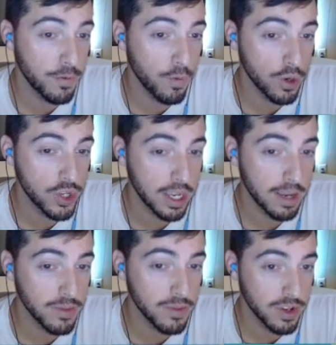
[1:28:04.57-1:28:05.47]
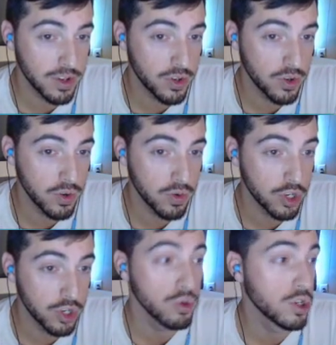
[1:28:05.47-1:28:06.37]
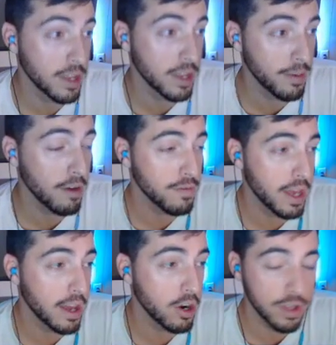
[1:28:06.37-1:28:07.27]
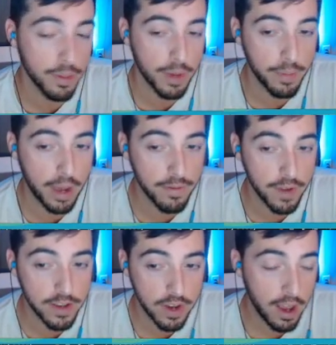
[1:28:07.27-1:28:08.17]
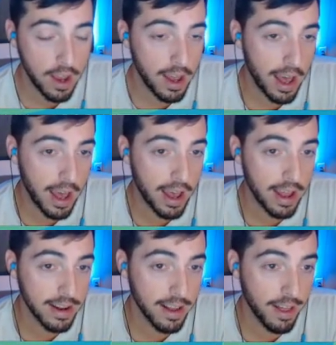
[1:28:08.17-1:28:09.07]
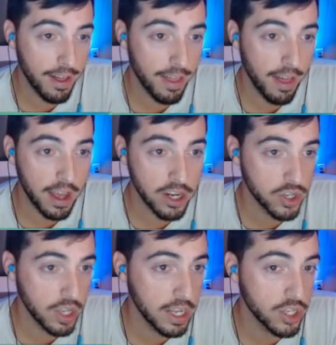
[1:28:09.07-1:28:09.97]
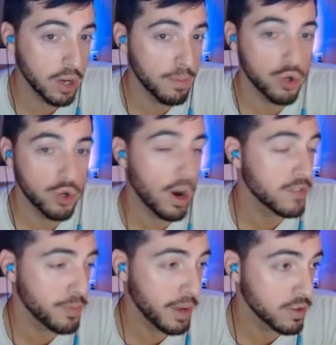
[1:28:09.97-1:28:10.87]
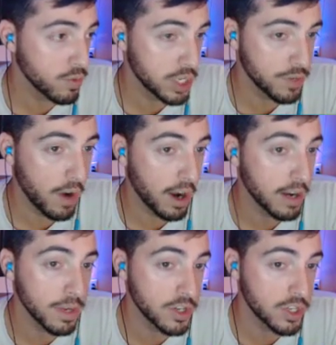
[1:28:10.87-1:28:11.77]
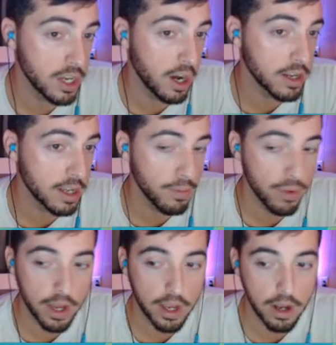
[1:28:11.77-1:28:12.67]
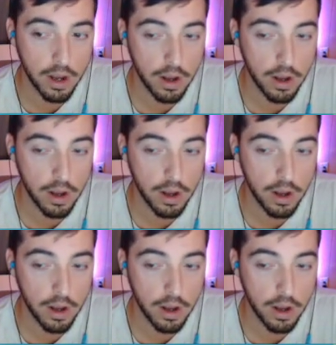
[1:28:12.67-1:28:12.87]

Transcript: force teams to do something about Viego in the pick ban phase, and it just eats up draft space, which is fine because Tian can play